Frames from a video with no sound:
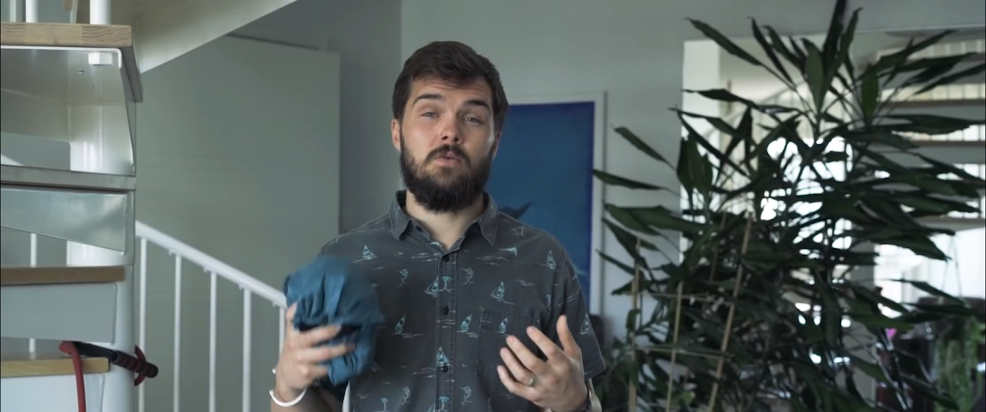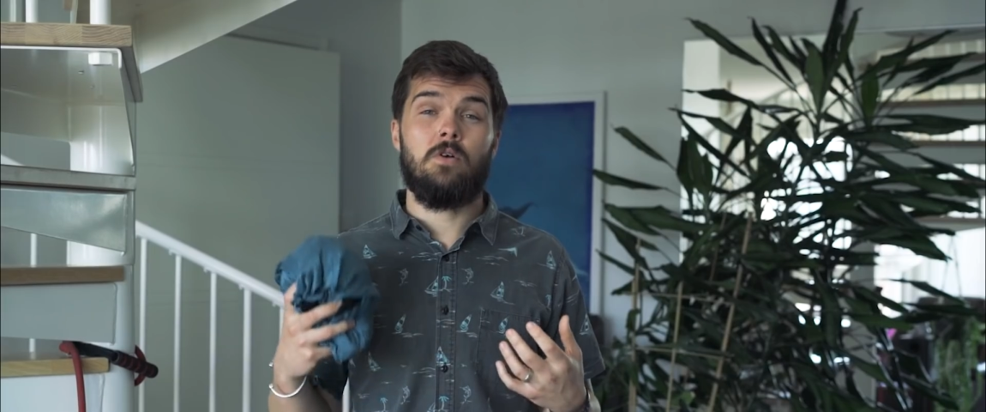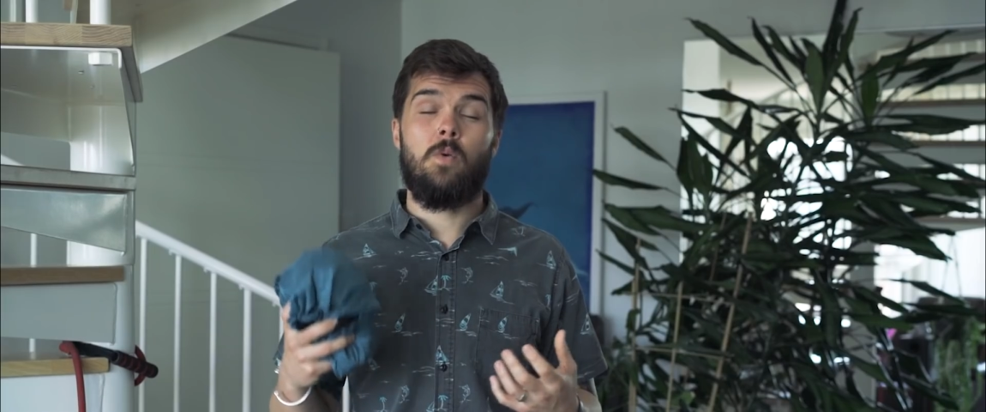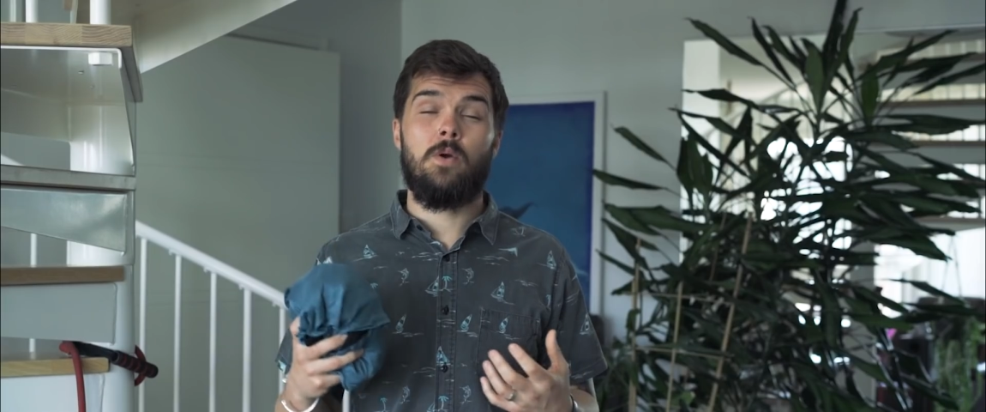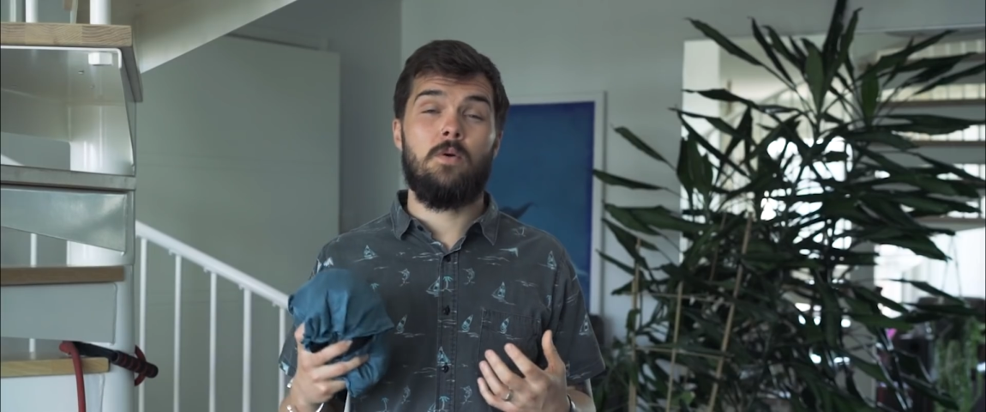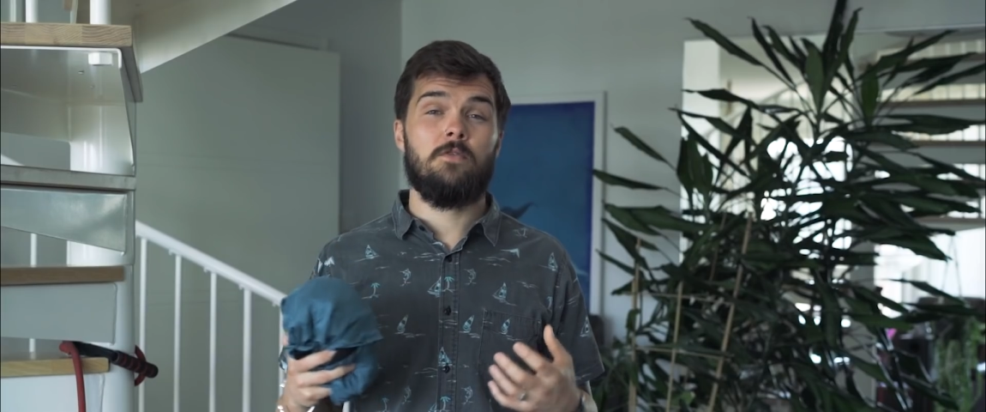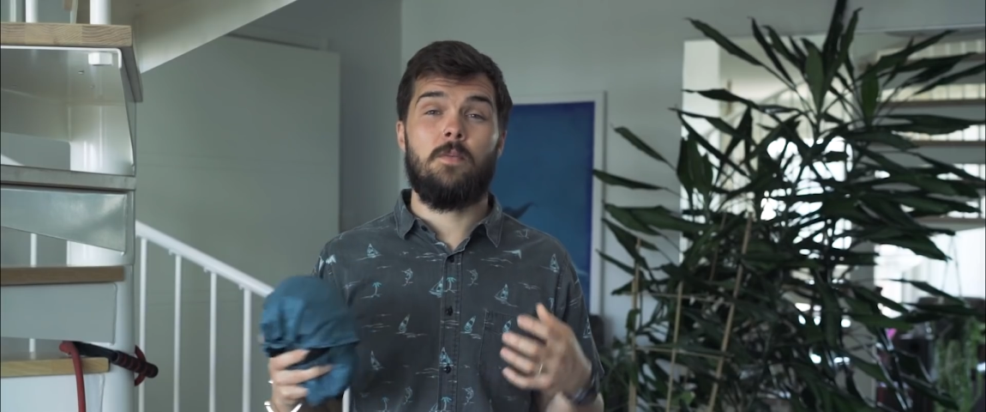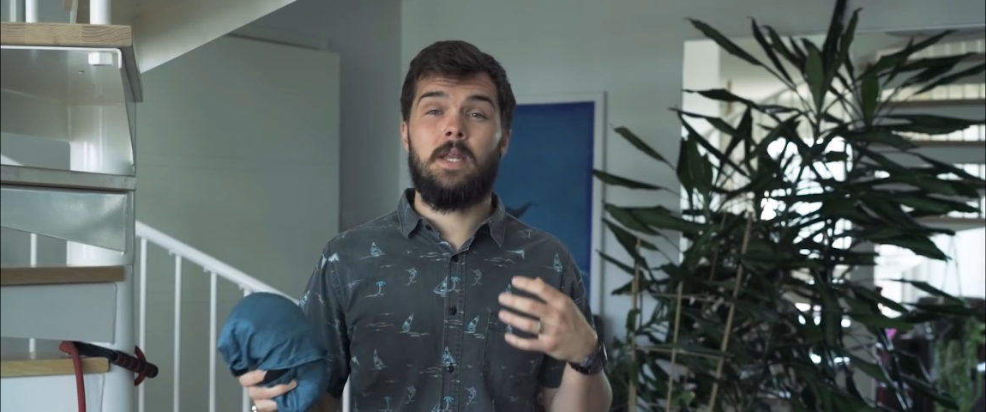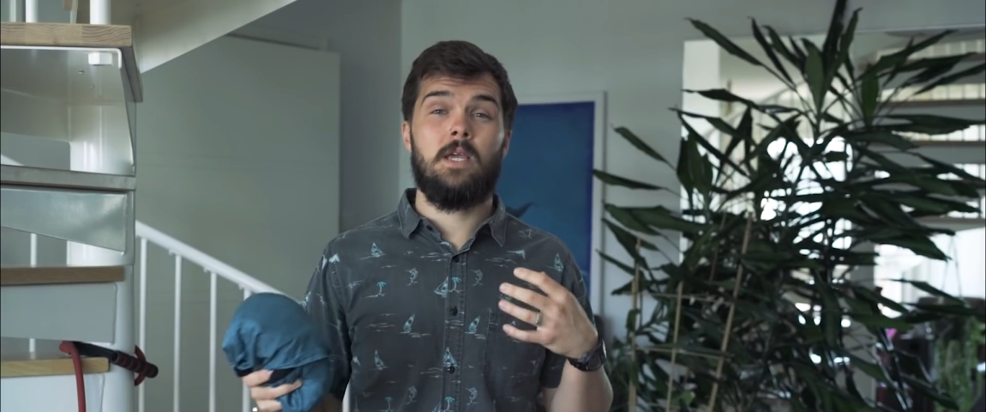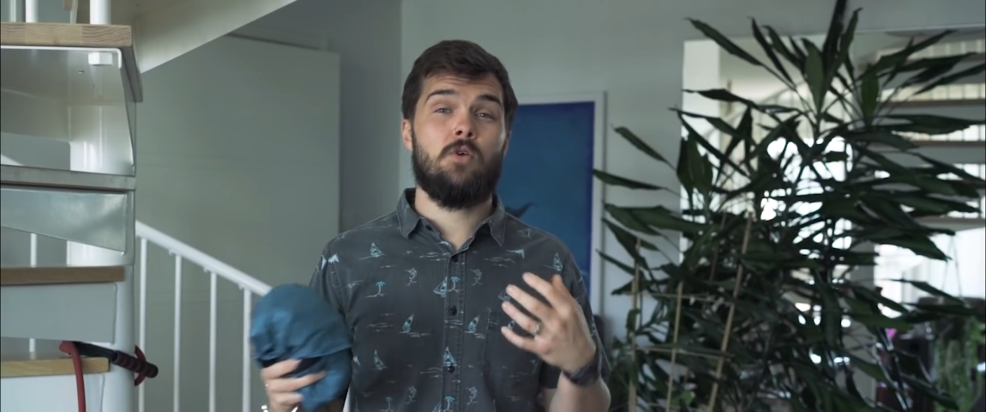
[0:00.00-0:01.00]
or quilt from
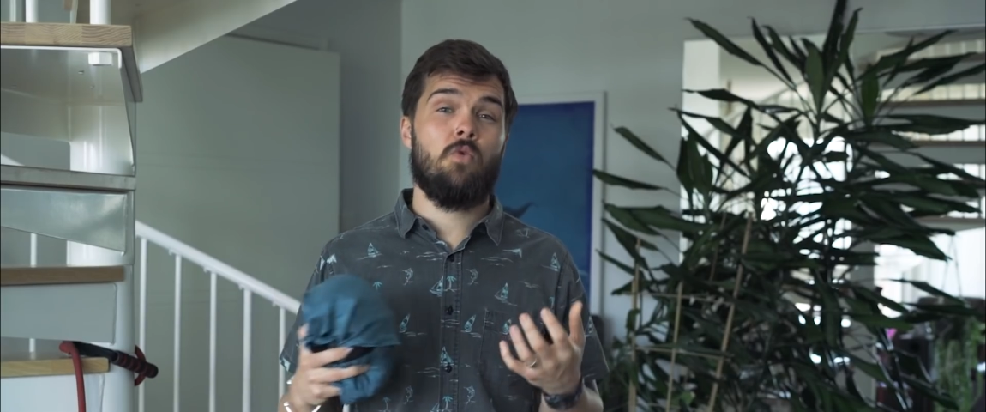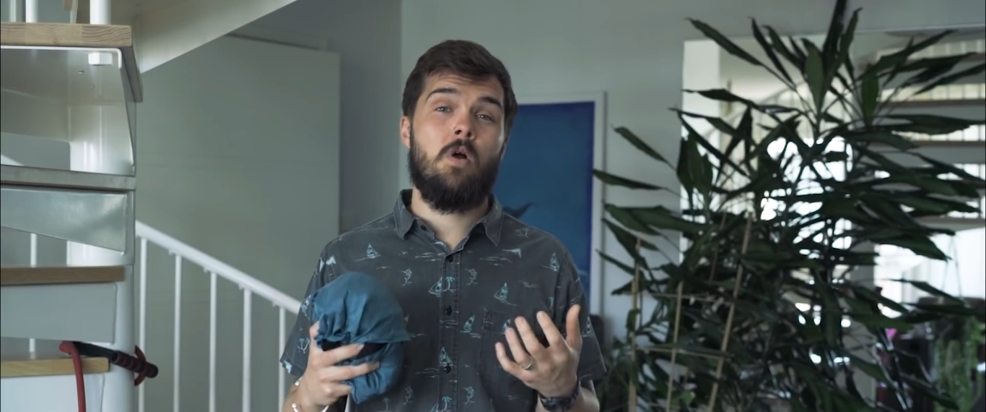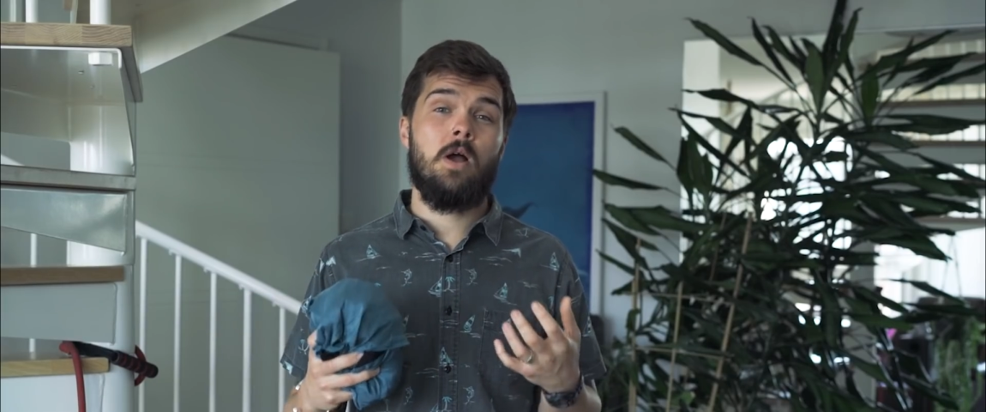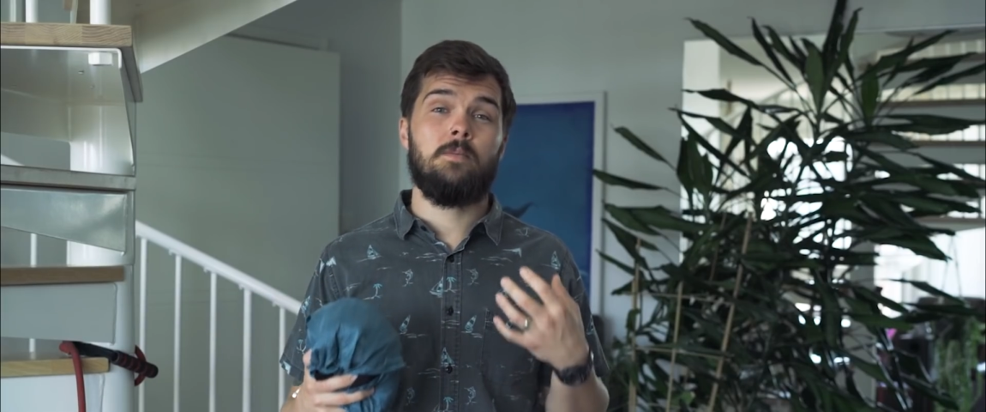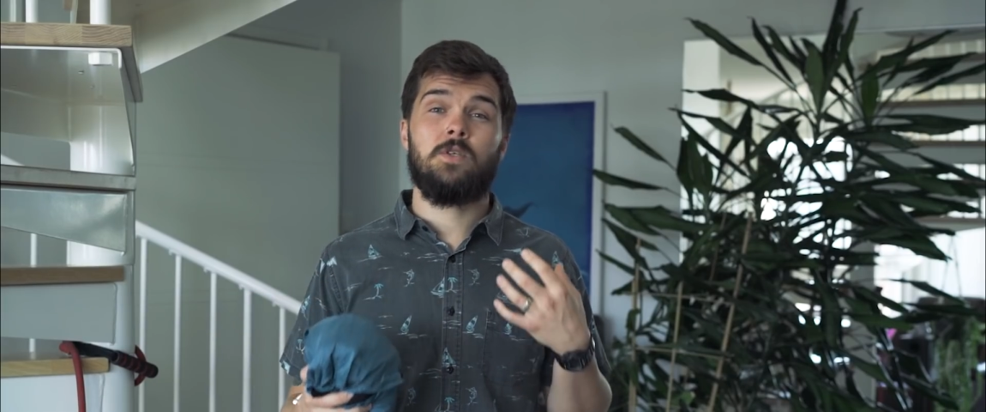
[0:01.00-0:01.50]
any grime,